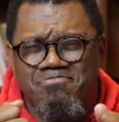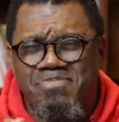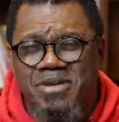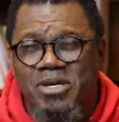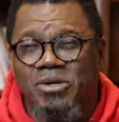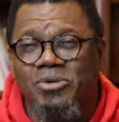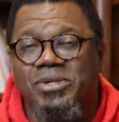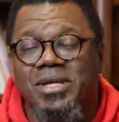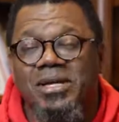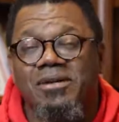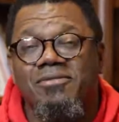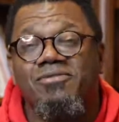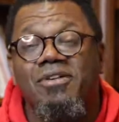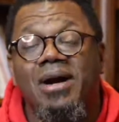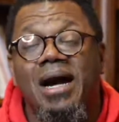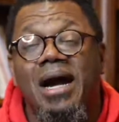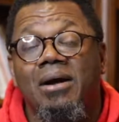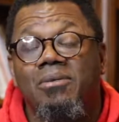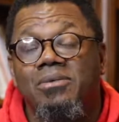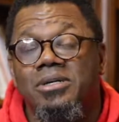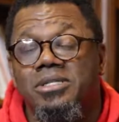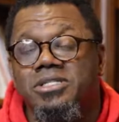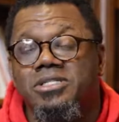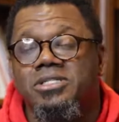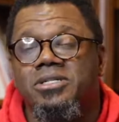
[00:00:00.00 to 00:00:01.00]
building for
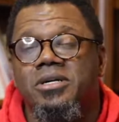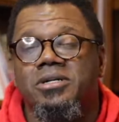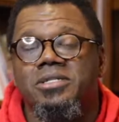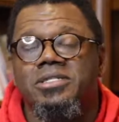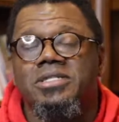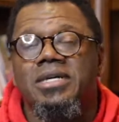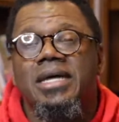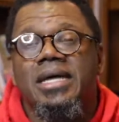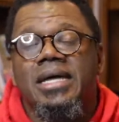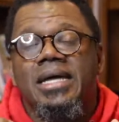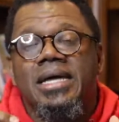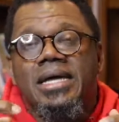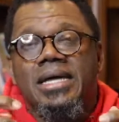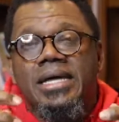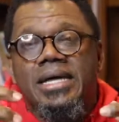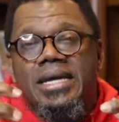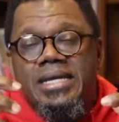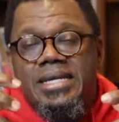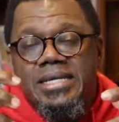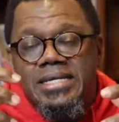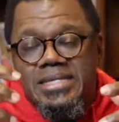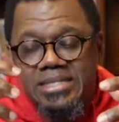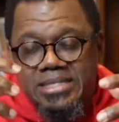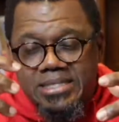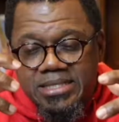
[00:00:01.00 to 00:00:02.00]
our church. It
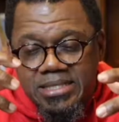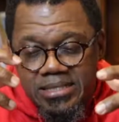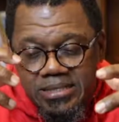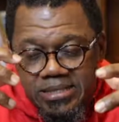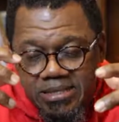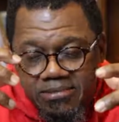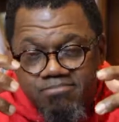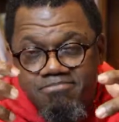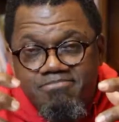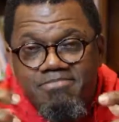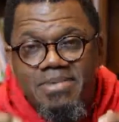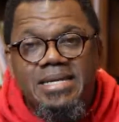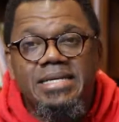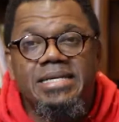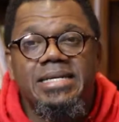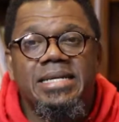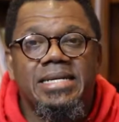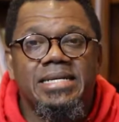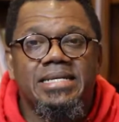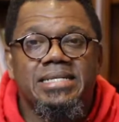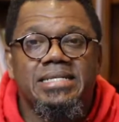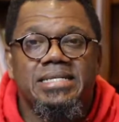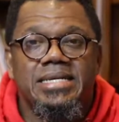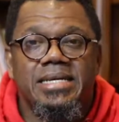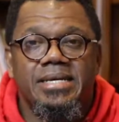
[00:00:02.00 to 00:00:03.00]
is the
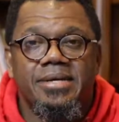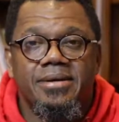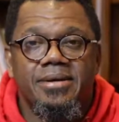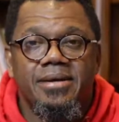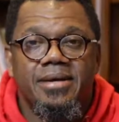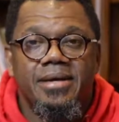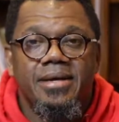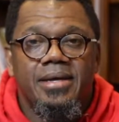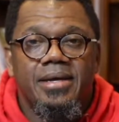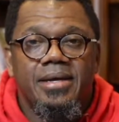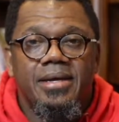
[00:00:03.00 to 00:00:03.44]
Mending Center.